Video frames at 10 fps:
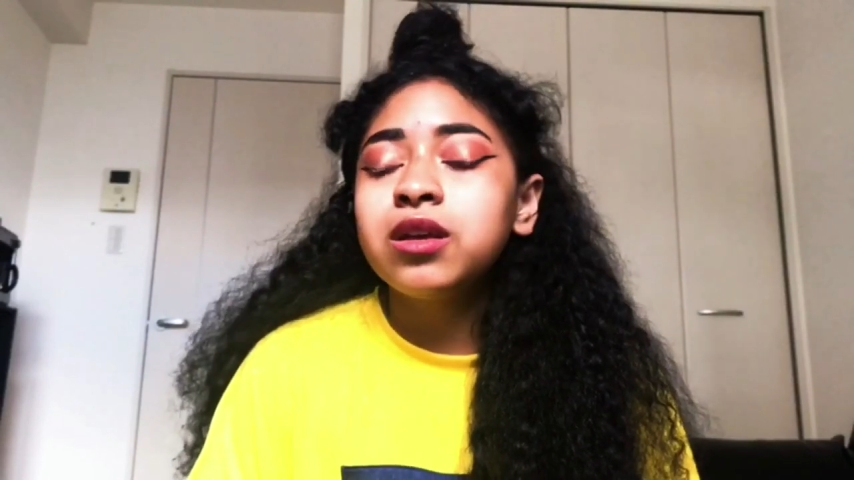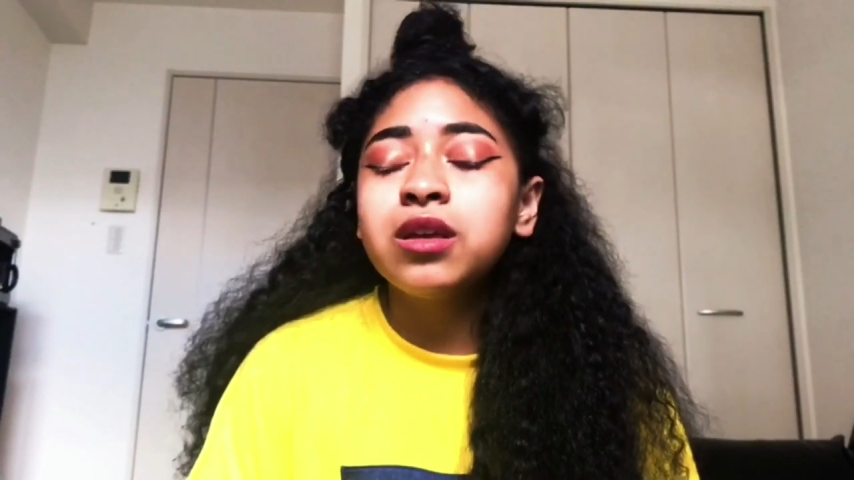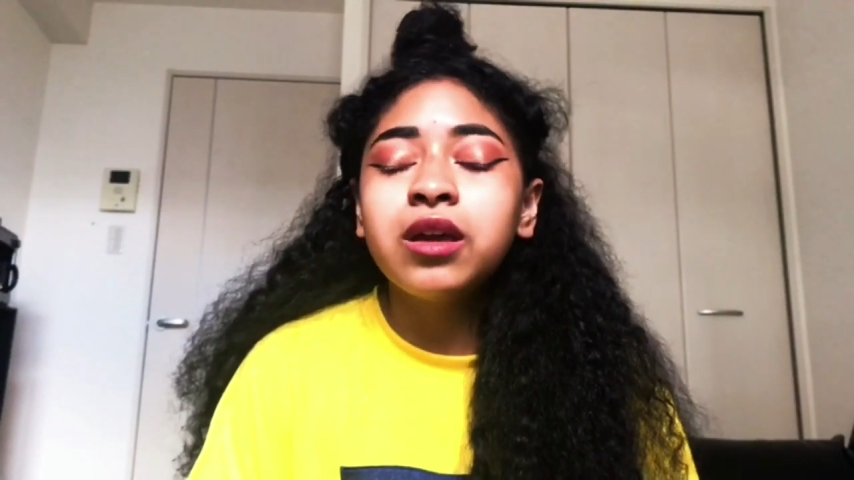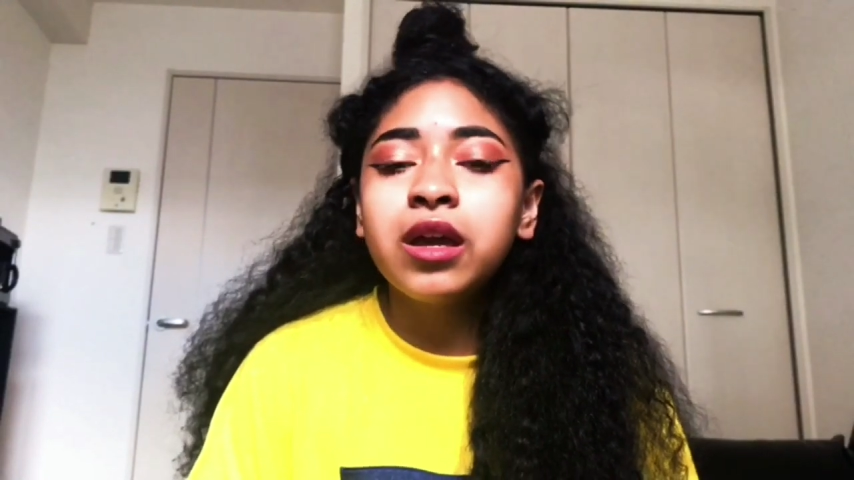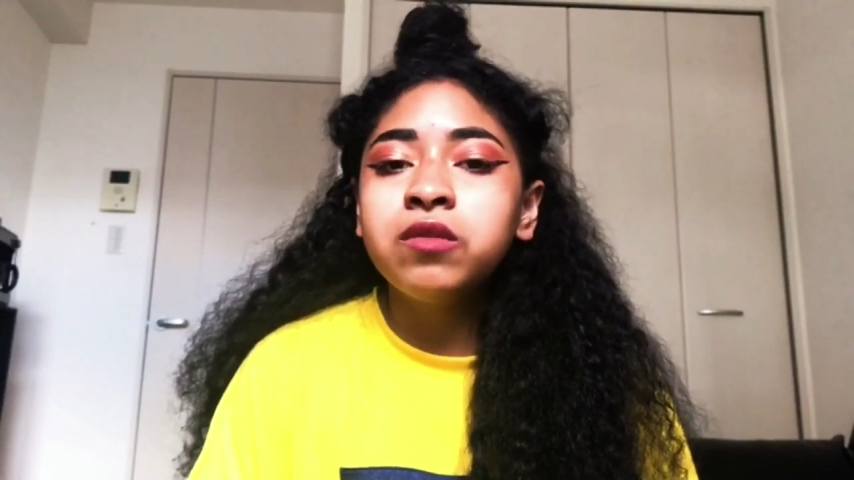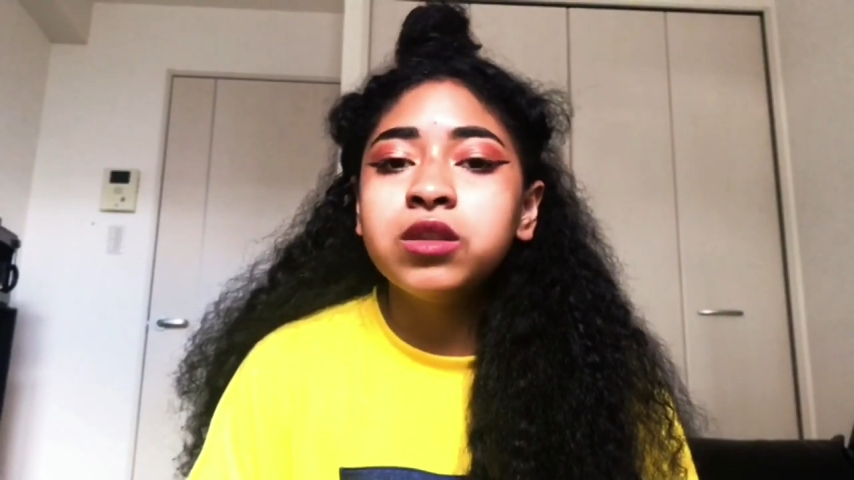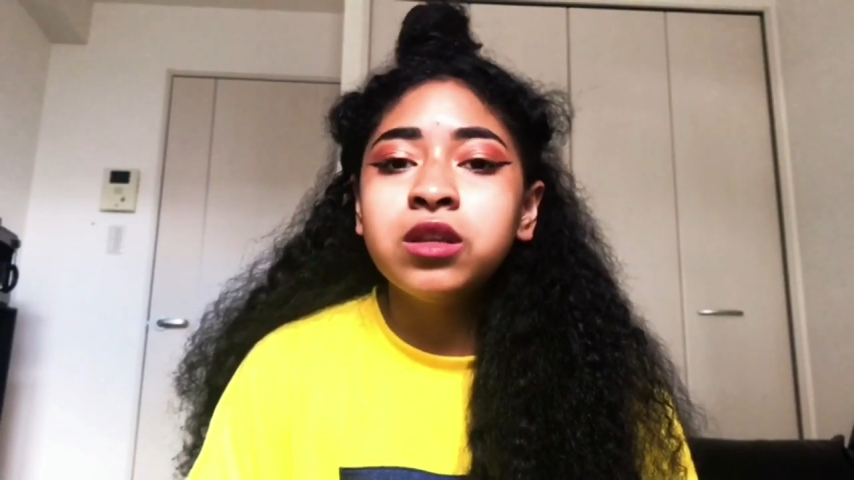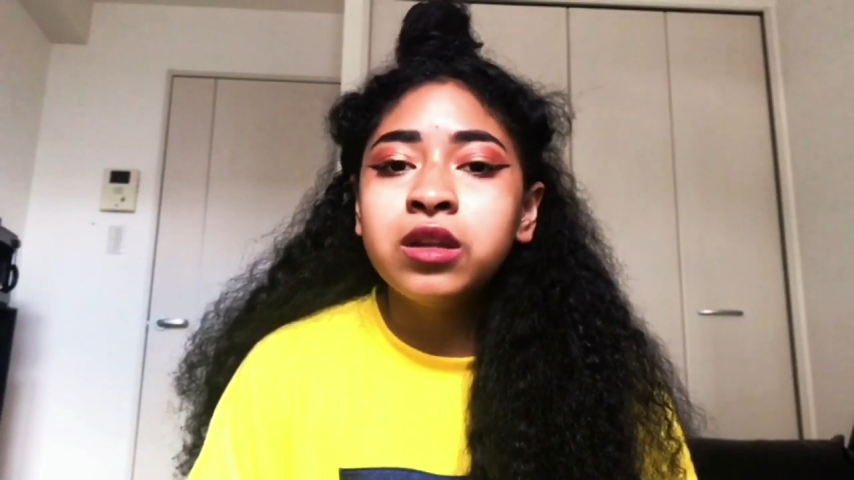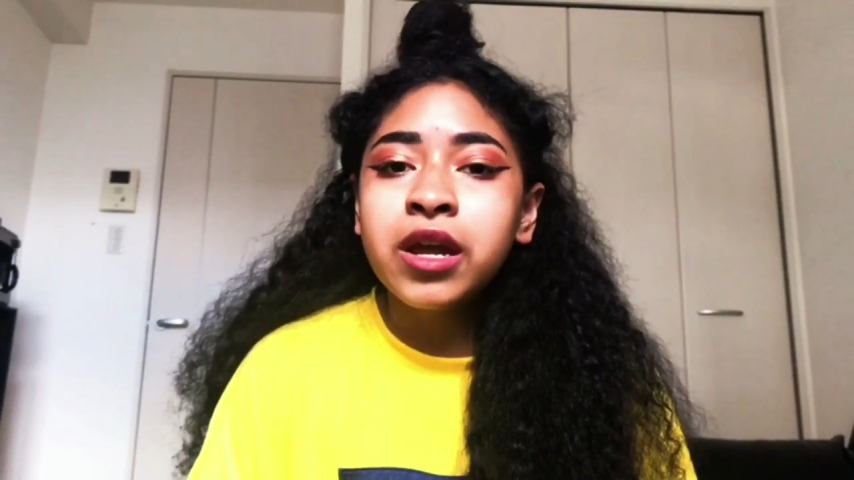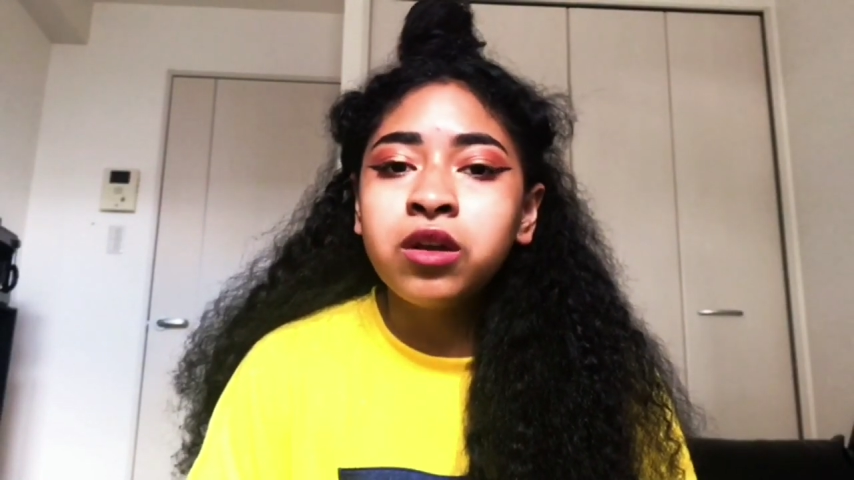get
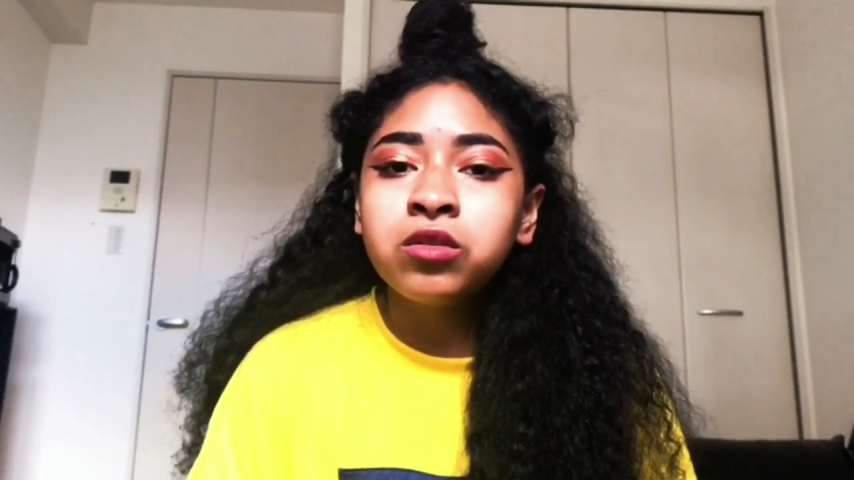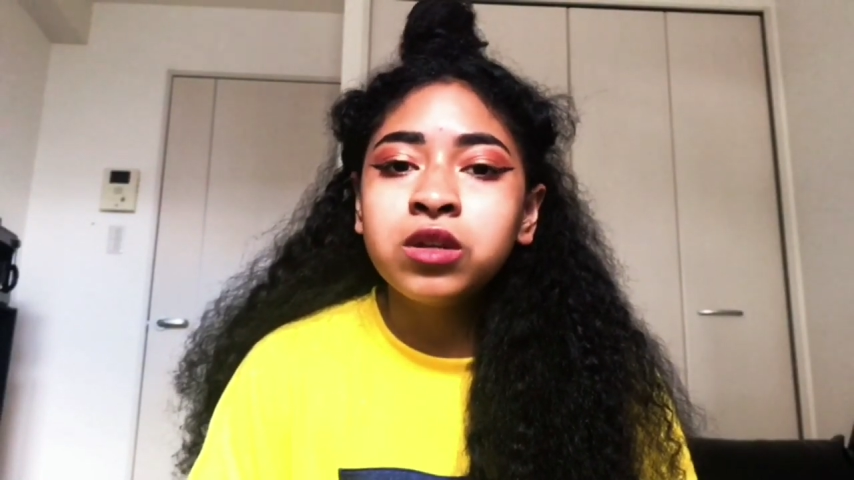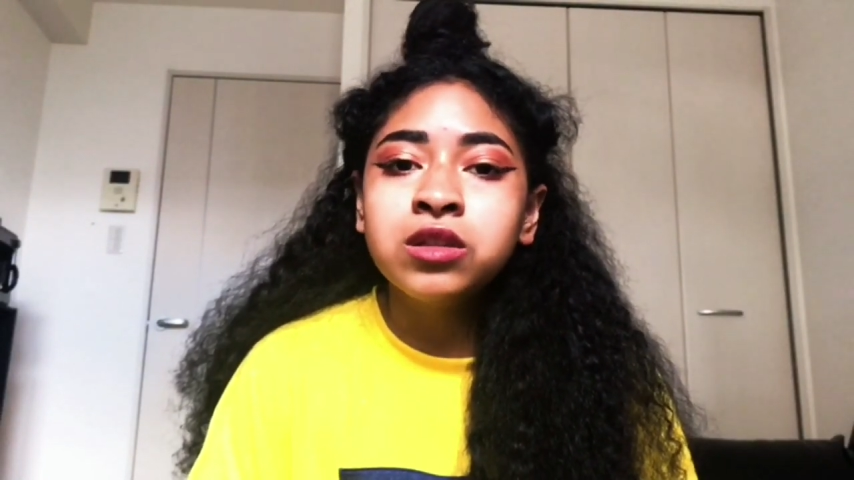everything down,